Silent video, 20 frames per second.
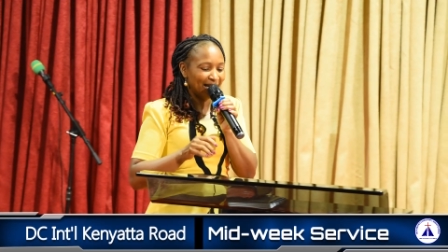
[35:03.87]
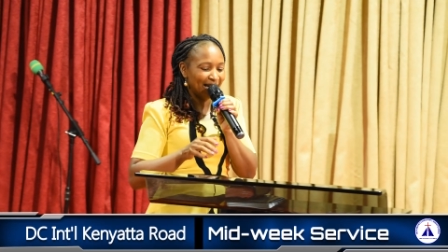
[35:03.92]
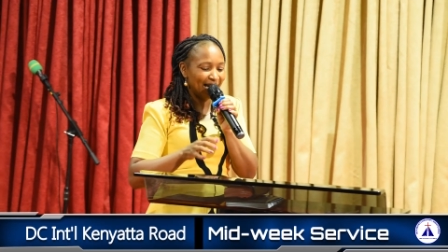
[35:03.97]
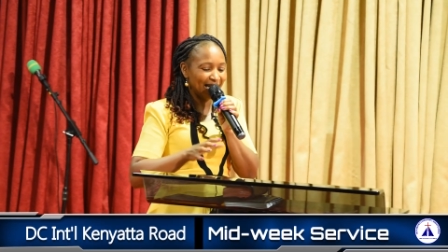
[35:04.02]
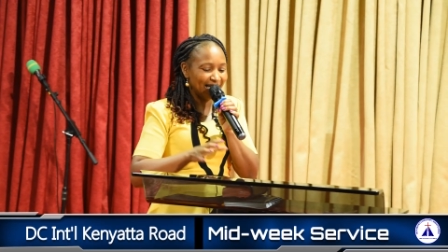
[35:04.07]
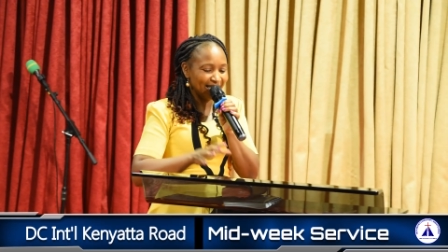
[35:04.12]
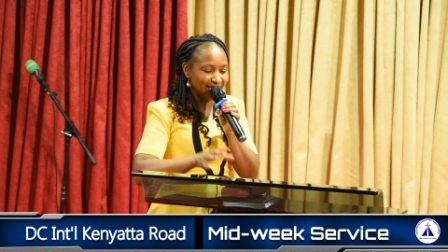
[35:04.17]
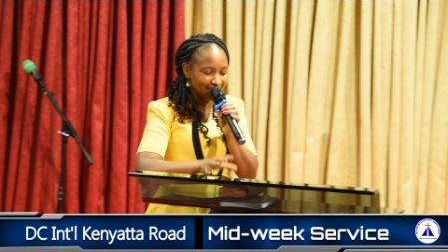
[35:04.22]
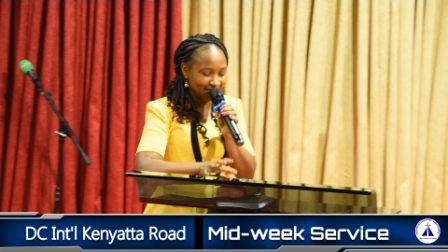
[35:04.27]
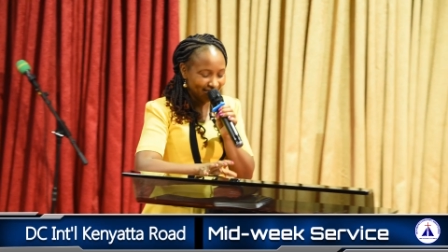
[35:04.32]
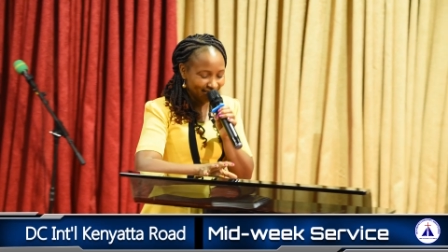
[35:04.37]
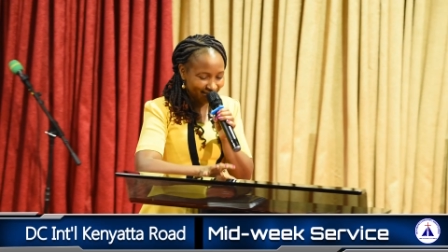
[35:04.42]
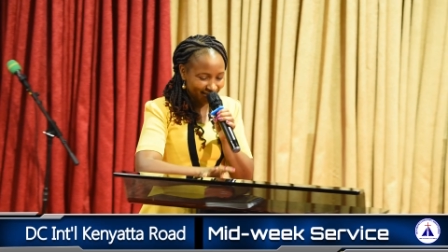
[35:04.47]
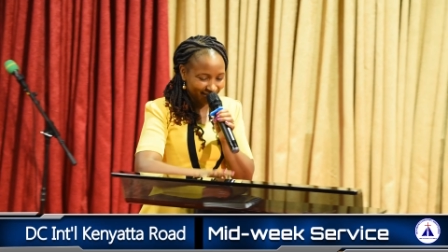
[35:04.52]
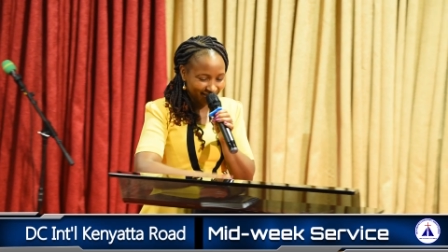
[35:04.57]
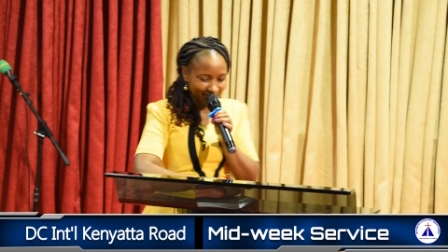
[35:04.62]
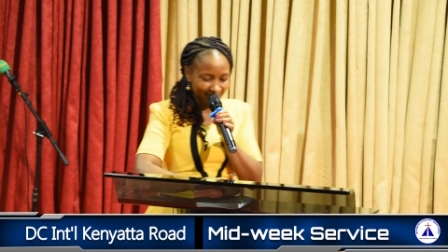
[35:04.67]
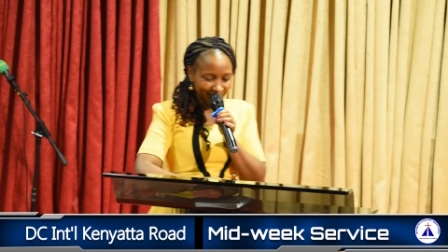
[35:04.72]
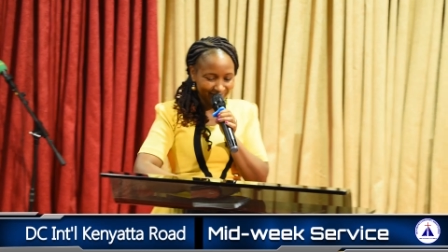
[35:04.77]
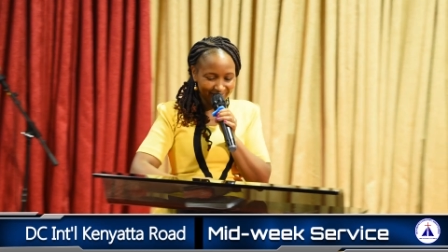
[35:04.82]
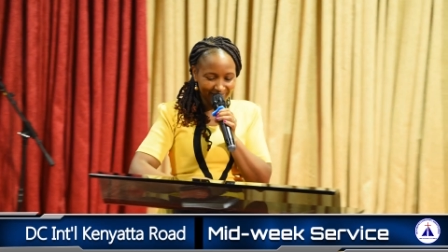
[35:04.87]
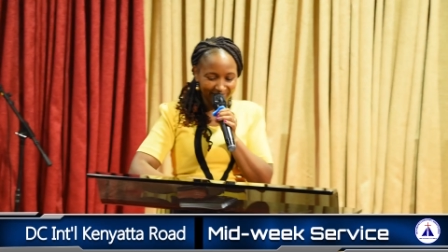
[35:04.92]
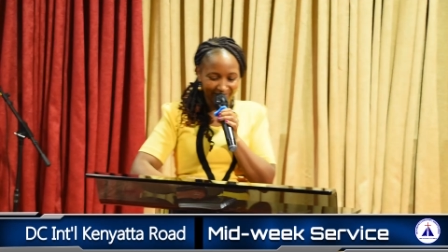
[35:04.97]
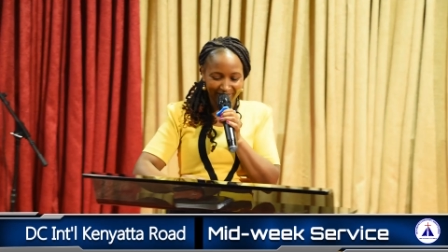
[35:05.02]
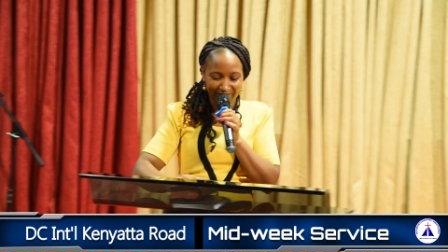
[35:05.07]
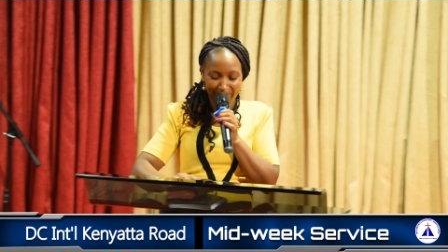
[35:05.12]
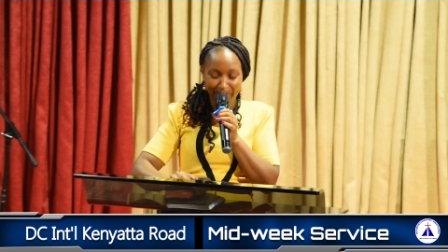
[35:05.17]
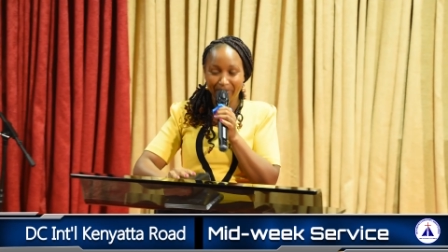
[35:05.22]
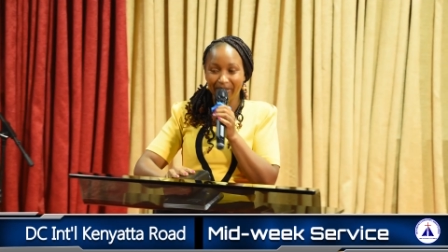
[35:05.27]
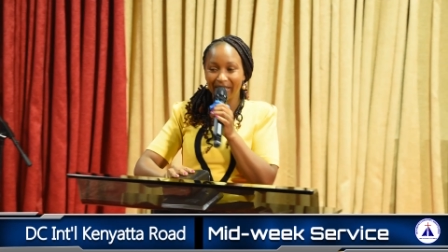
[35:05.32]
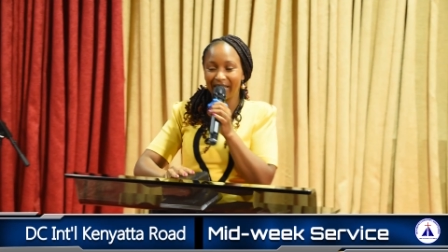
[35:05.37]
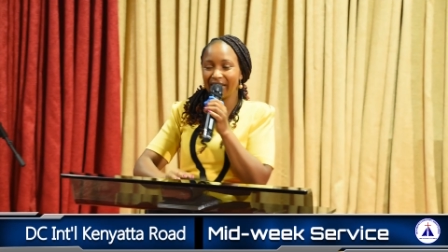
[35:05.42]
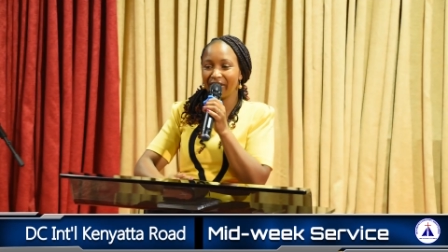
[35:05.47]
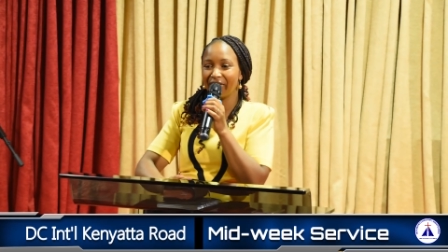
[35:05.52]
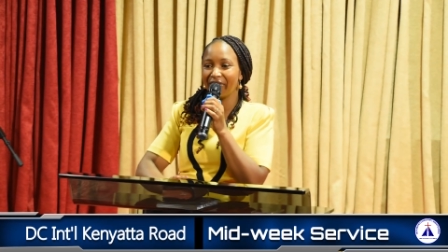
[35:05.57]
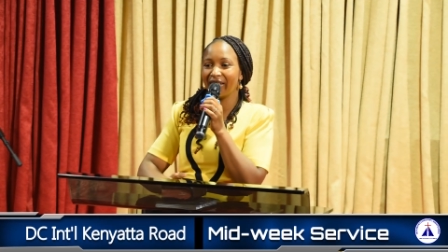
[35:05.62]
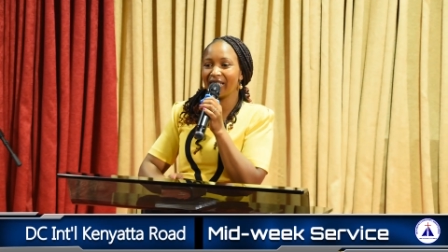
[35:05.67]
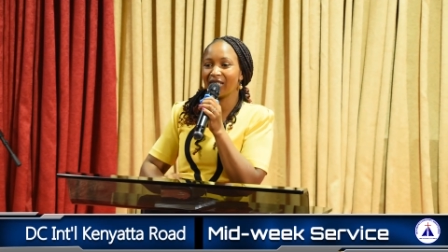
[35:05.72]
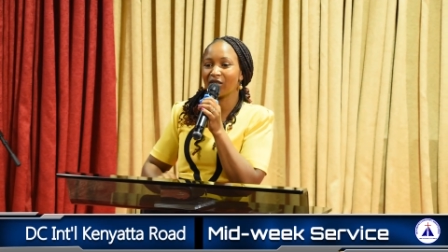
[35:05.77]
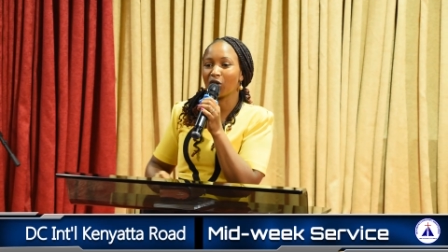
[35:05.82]
And
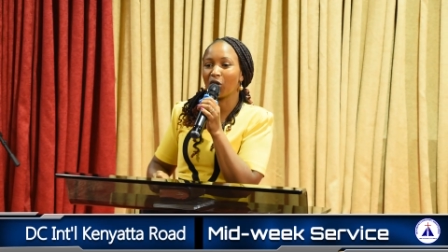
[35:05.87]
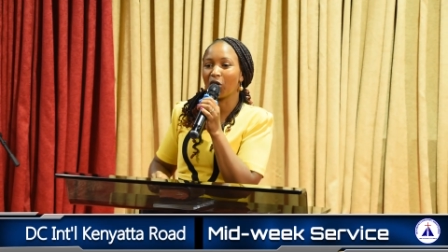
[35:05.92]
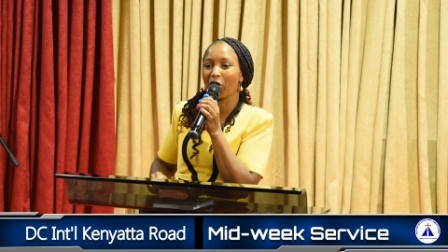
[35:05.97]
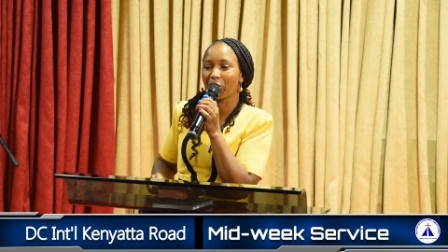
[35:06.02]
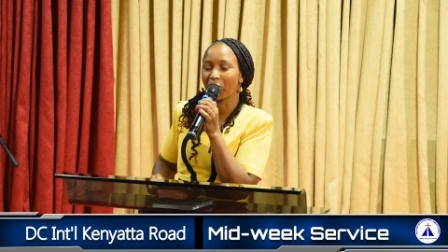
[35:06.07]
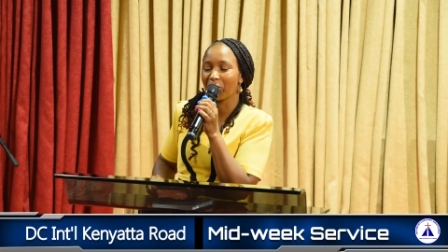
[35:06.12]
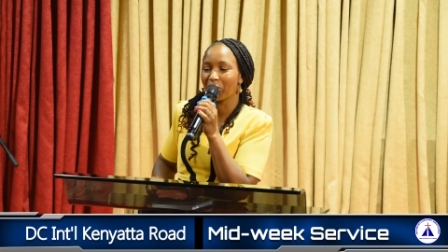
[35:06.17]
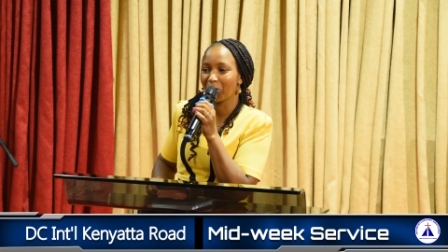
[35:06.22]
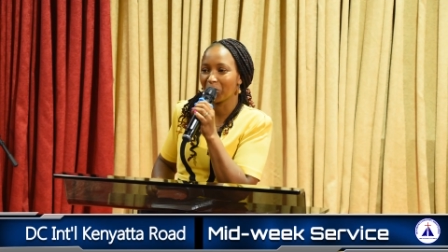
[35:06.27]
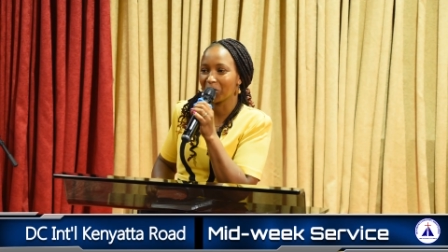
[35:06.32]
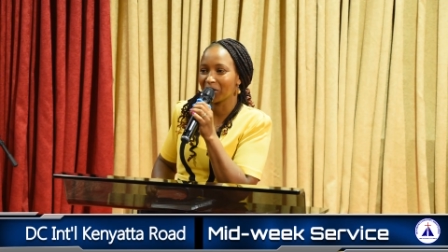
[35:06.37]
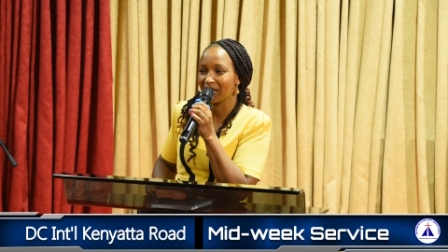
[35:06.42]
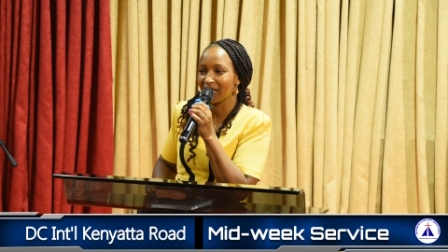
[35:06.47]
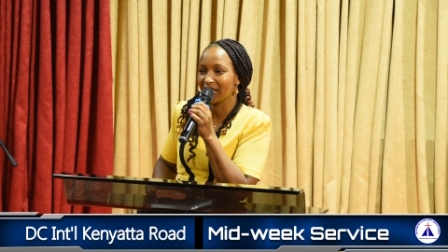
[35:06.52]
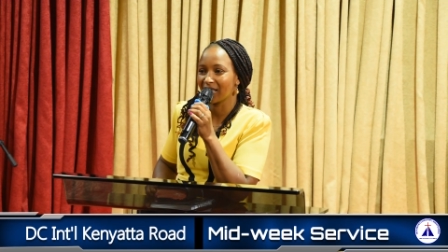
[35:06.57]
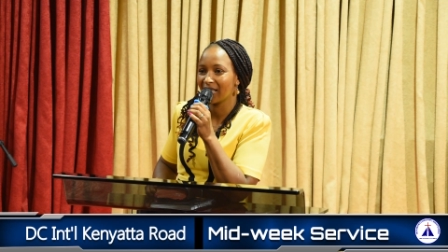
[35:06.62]
believe it or not,